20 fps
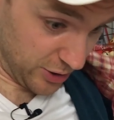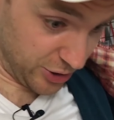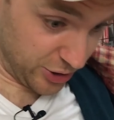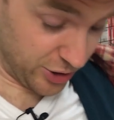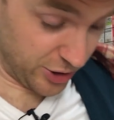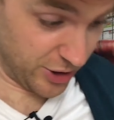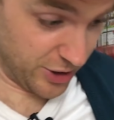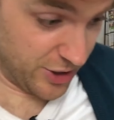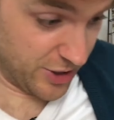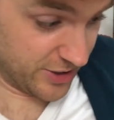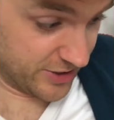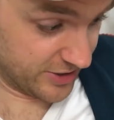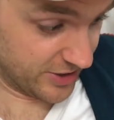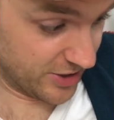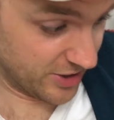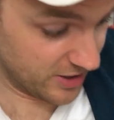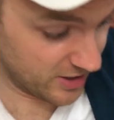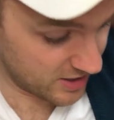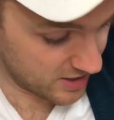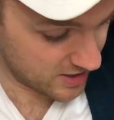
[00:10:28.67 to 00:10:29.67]
shirt
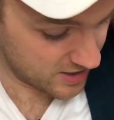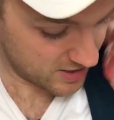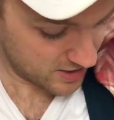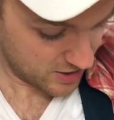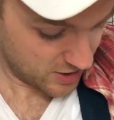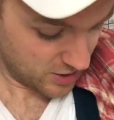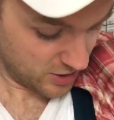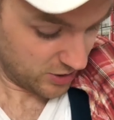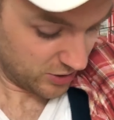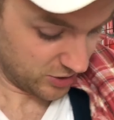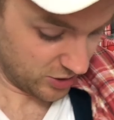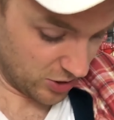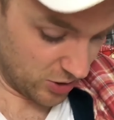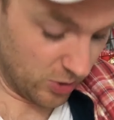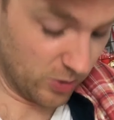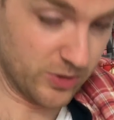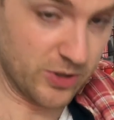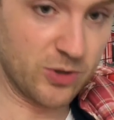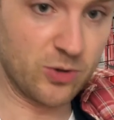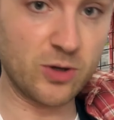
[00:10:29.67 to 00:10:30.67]
on to
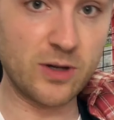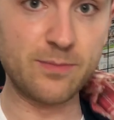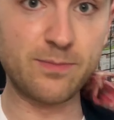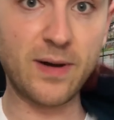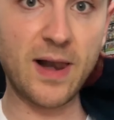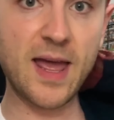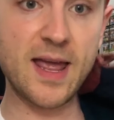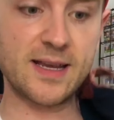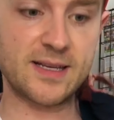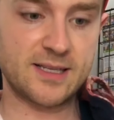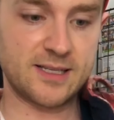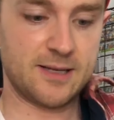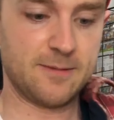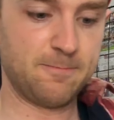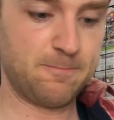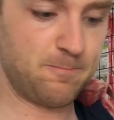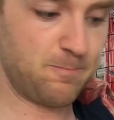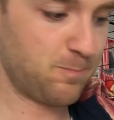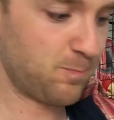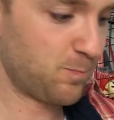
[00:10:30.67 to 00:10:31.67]
hold it all in place.